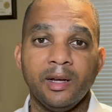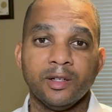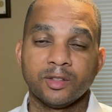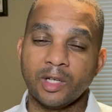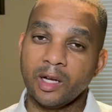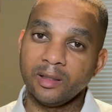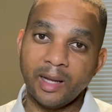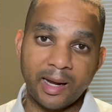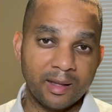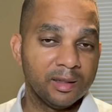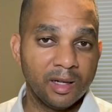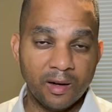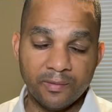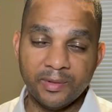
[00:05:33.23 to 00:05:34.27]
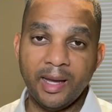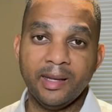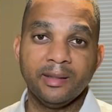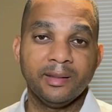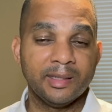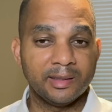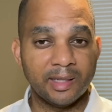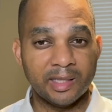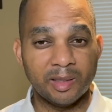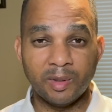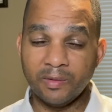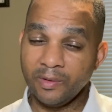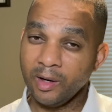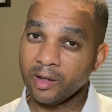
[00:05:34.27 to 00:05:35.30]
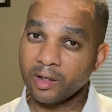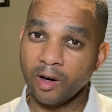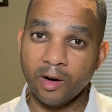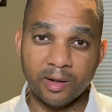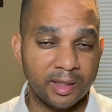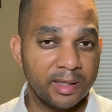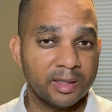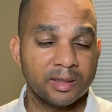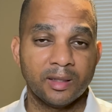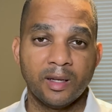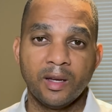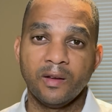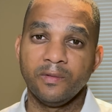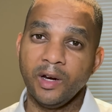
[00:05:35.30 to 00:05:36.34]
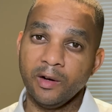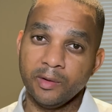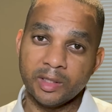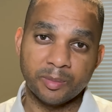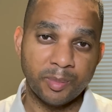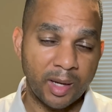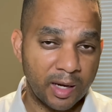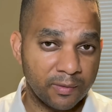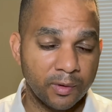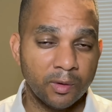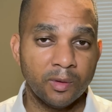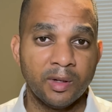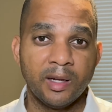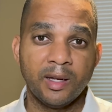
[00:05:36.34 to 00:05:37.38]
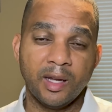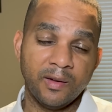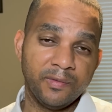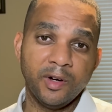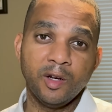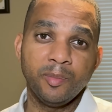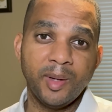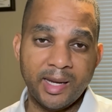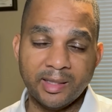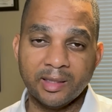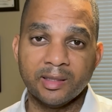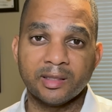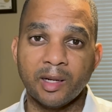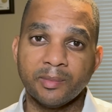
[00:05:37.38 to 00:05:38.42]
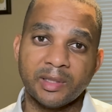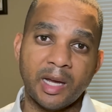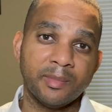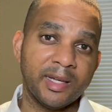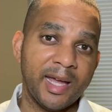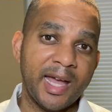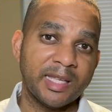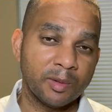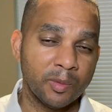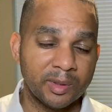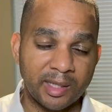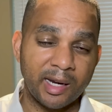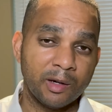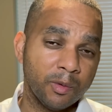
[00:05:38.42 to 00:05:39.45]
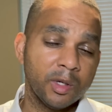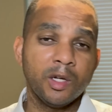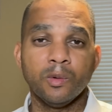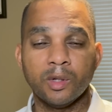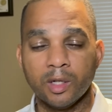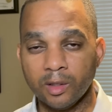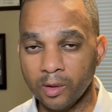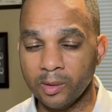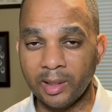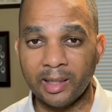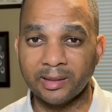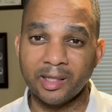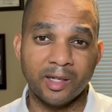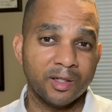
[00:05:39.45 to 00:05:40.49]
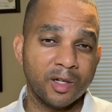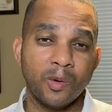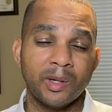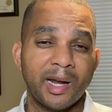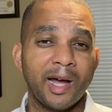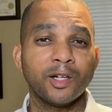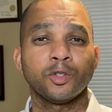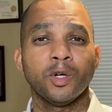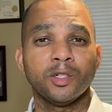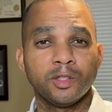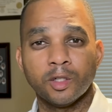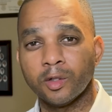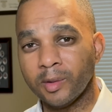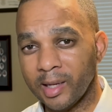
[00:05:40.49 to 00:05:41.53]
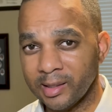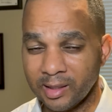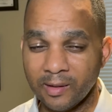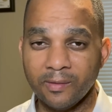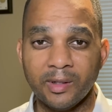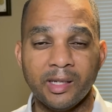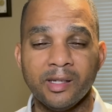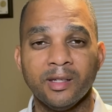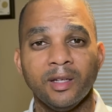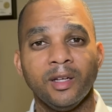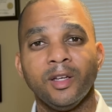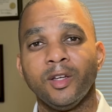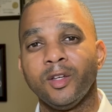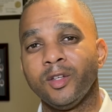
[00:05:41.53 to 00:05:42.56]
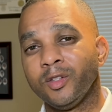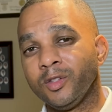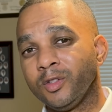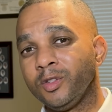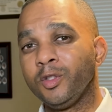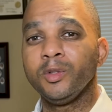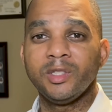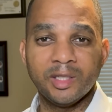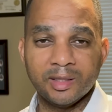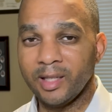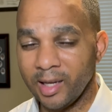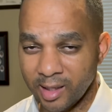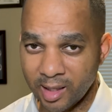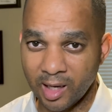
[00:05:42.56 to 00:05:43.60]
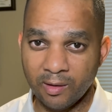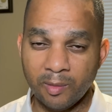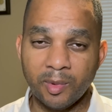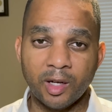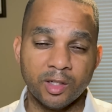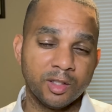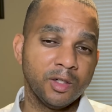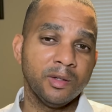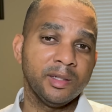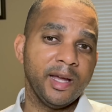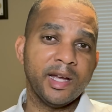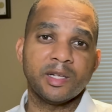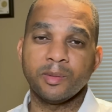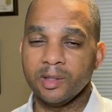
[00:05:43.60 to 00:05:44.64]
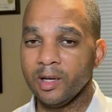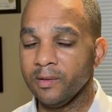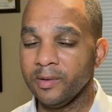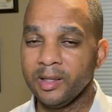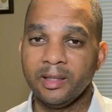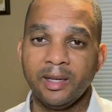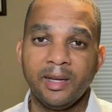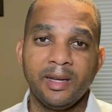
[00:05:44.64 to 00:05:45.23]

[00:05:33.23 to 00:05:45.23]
So I love that. They tend to be very courteous, very respectful, and very patient. Sometimes they ask me, well, Donnie, what do you want to do? And I say, you know what? I trust your creativity. You just take care of it because you're an expert of it.